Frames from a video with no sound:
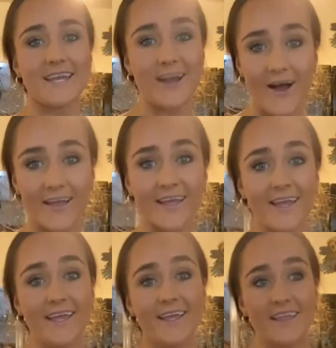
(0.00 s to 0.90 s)
Now,
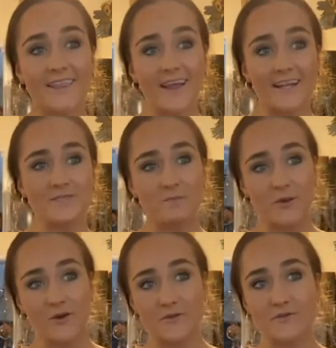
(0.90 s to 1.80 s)
that is
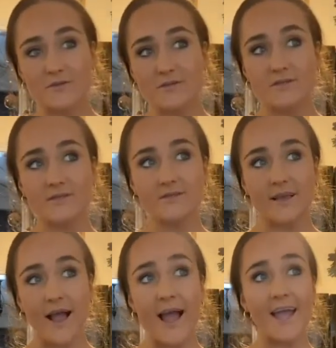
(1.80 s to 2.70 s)
because
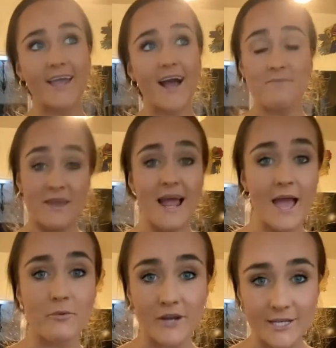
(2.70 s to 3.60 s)
I am in
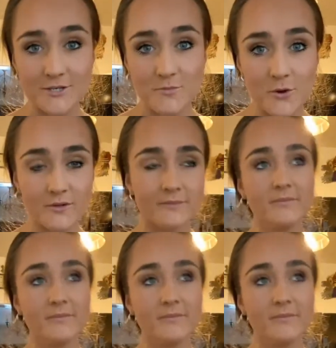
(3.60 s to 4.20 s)
hibernation mode.